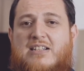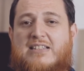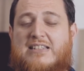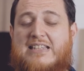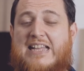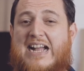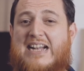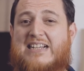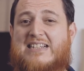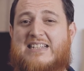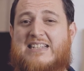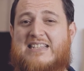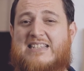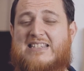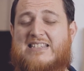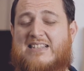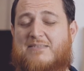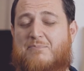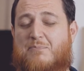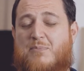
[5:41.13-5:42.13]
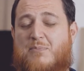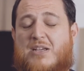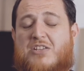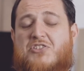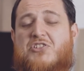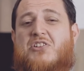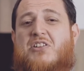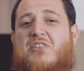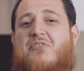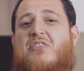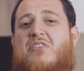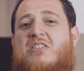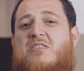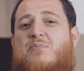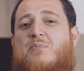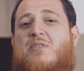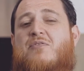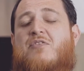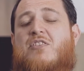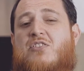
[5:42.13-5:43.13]
that is the major difference
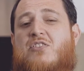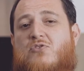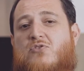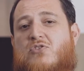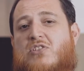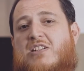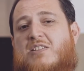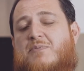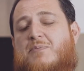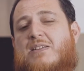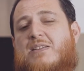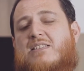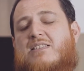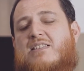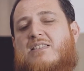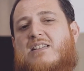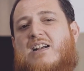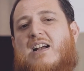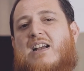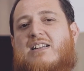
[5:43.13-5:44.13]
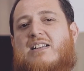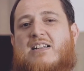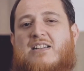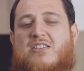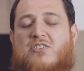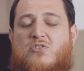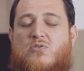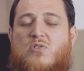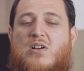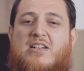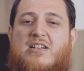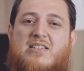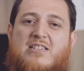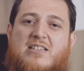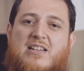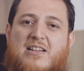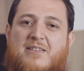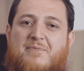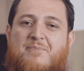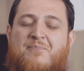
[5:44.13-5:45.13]
between user experience design and UI
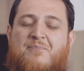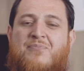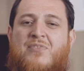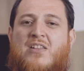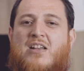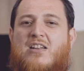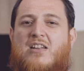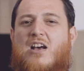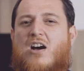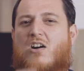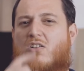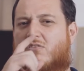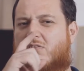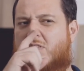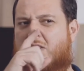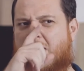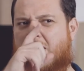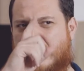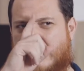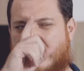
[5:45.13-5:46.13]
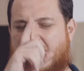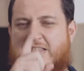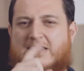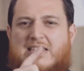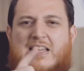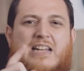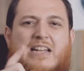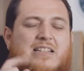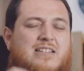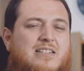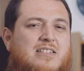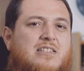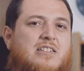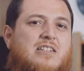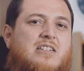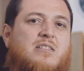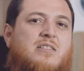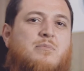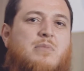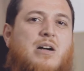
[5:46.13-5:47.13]
design. Now, there is another
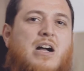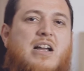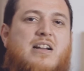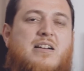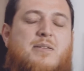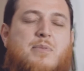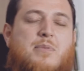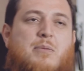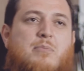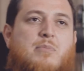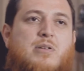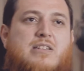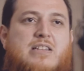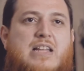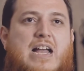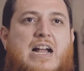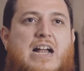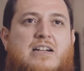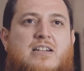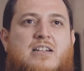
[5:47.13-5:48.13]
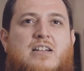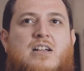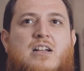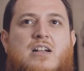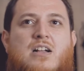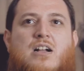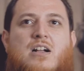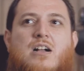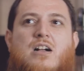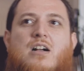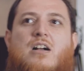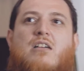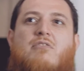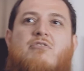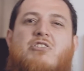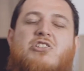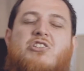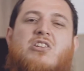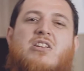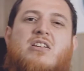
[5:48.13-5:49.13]
term I remember that uh,
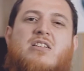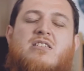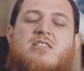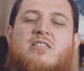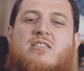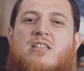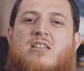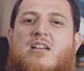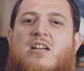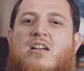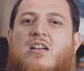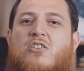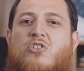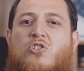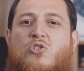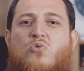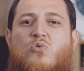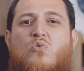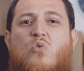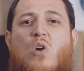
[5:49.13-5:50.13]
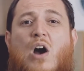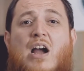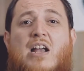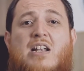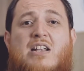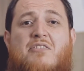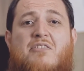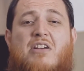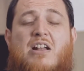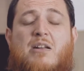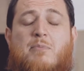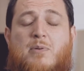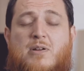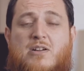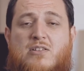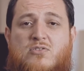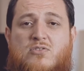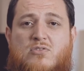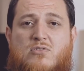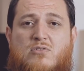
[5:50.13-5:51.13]
which is uh, UI
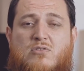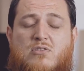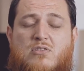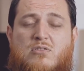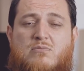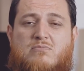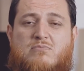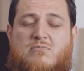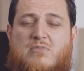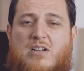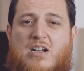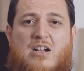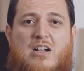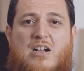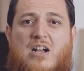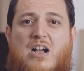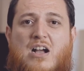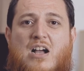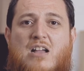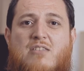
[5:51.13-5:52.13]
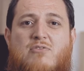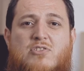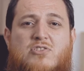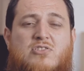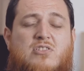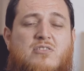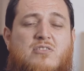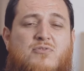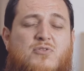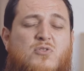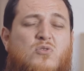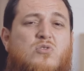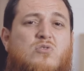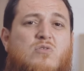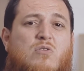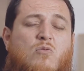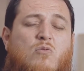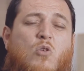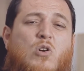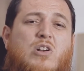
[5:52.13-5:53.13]
developer. So I, I, was confused
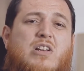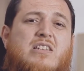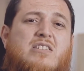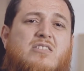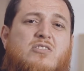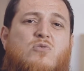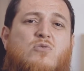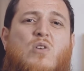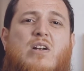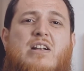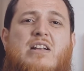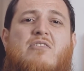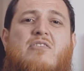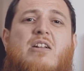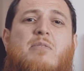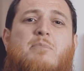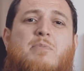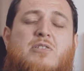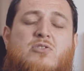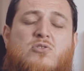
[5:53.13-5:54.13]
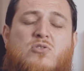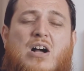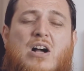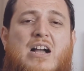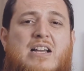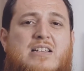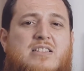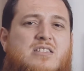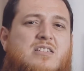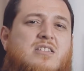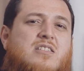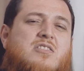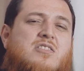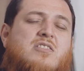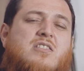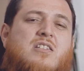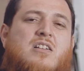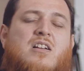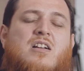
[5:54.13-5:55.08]
with what is UI developer. So I searched